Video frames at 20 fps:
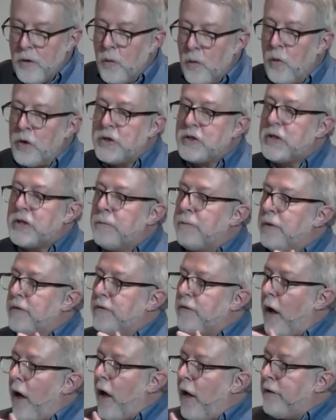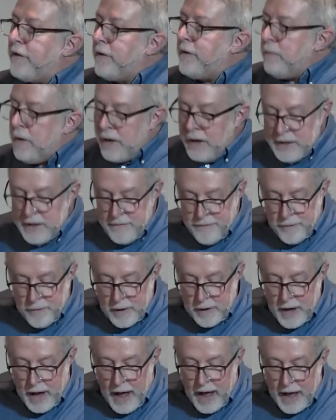Worship is ultimately for
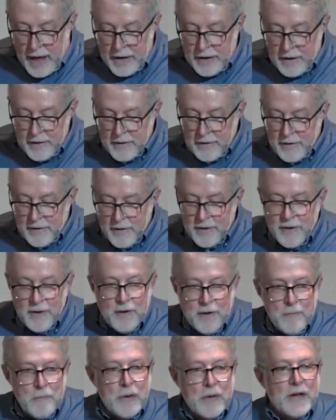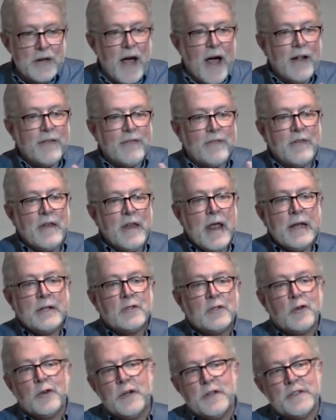God, but God's
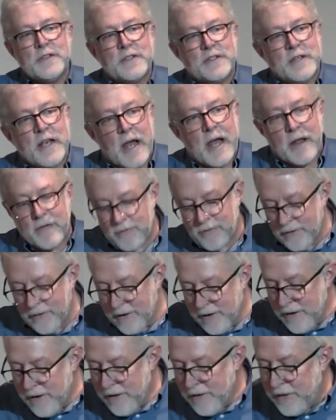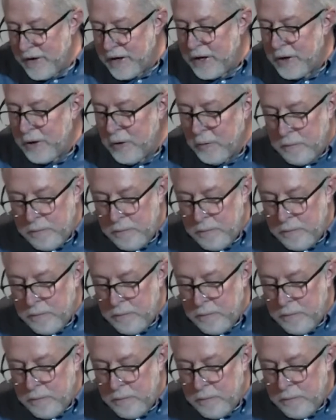nature is such that he'll